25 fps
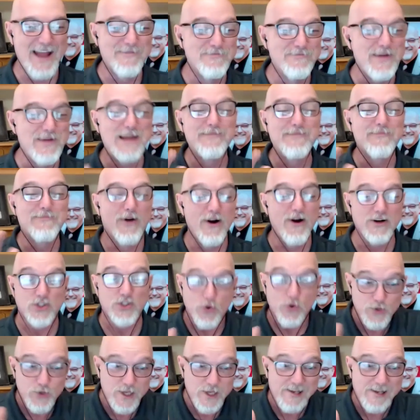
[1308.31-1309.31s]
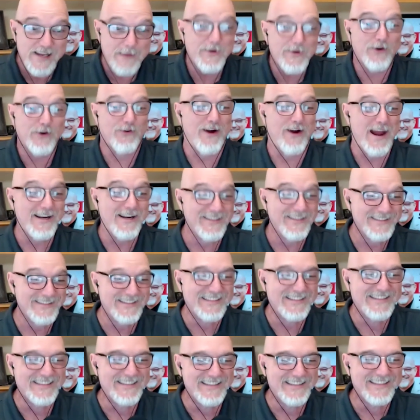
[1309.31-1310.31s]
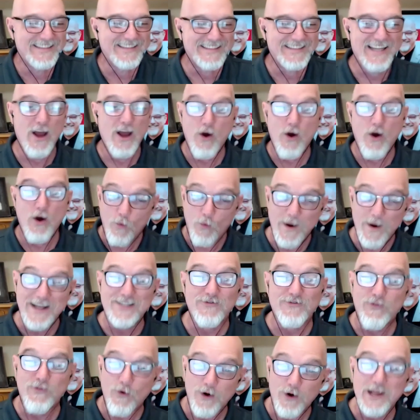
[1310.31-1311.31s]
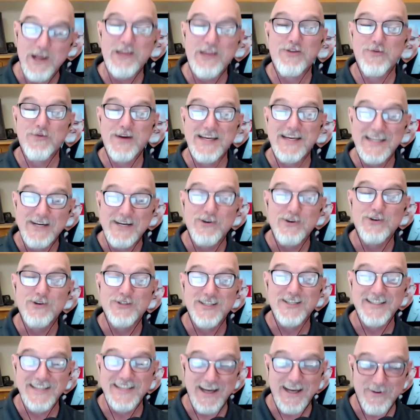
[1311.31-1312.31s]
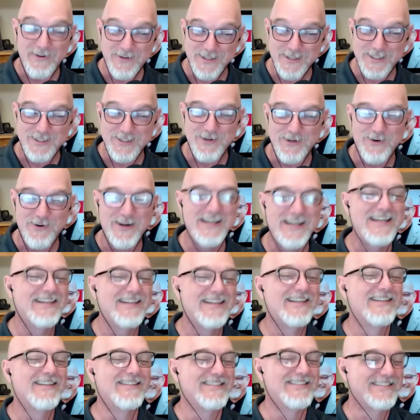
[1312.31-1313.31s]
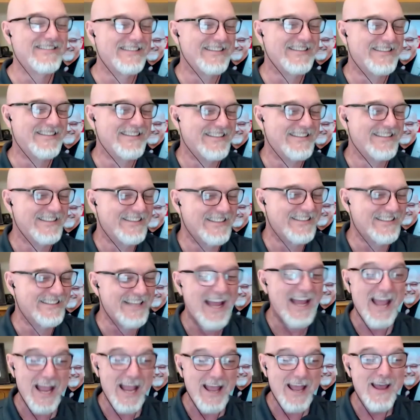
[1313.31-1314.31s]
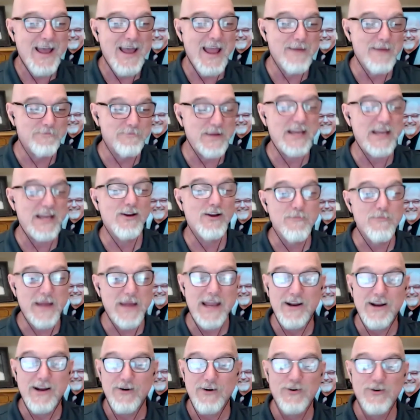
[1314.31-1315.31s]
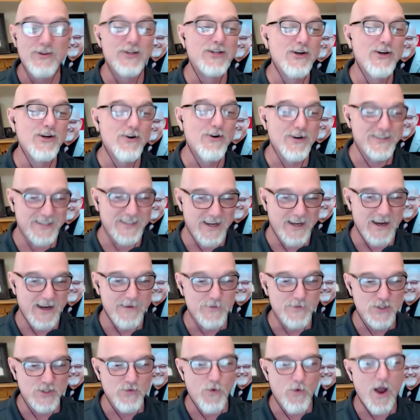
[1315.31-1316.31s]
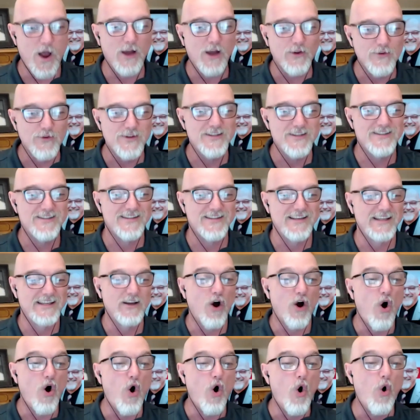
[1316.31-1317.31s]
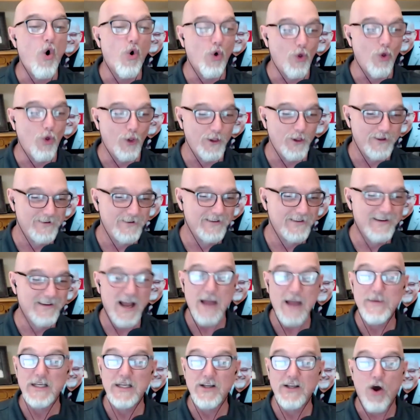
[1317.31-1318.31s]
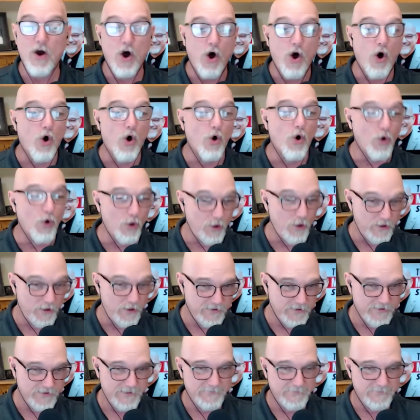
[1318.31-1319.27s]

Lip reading: and Ben Barnes, who's a Democrat, waits 43 years to tell this story. And Peter Baker in the New York Times swallow this thing whole. I mean, whole.